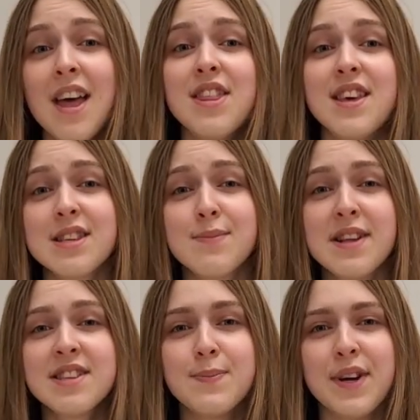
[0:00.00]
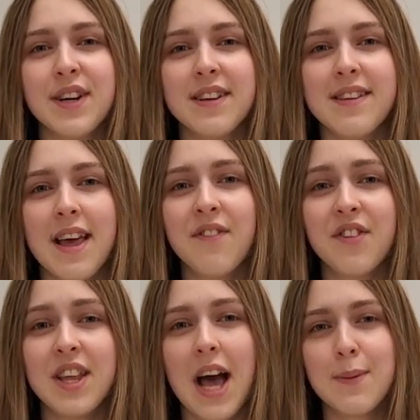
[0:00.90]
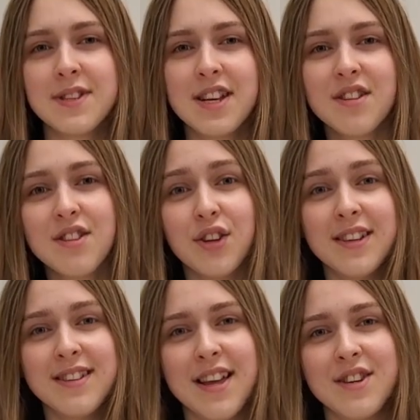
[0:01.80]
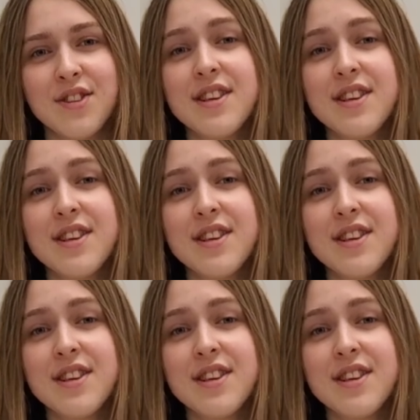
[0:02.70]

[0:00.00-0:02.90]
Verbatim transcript: This month's Spirit Day for the Upstairs Learning Centers